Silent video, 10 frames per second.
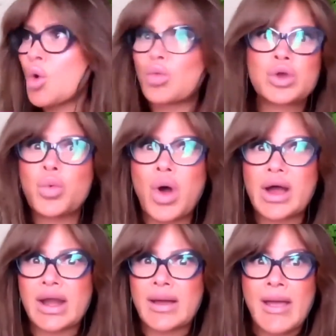We
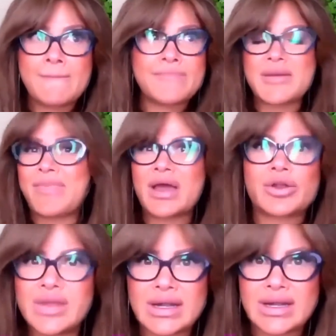want to be
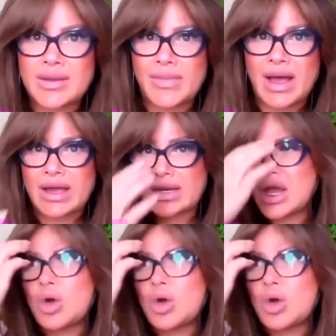better than anybody.